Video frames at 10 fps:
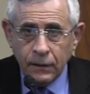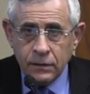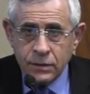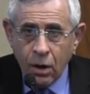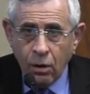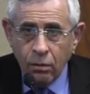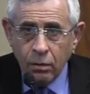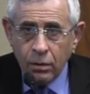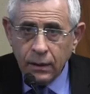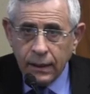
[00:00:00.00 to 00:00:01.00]

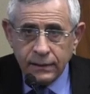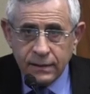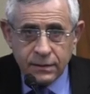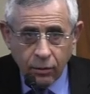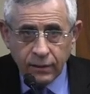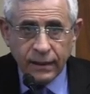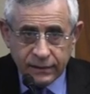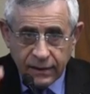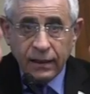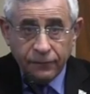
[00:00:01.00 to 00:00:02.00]
So, this whole
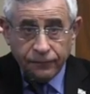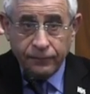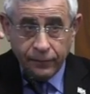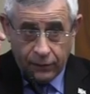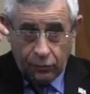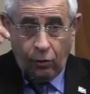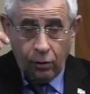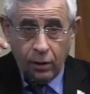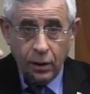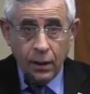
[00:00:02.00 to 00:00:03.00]
country, if at
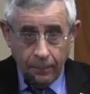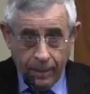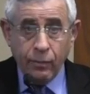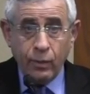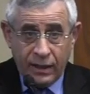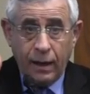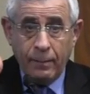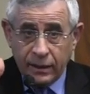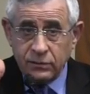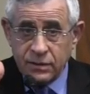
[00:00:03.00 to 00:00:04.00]
all people will come
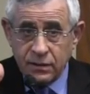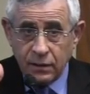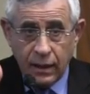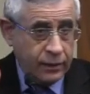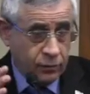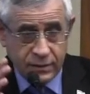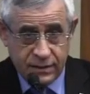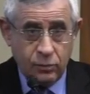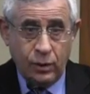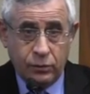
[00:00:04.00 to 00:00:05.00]
back to Syria, I don't
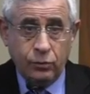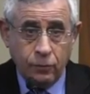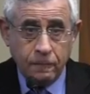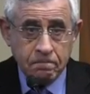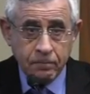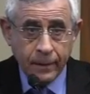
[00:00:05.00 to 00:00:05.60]
see where to,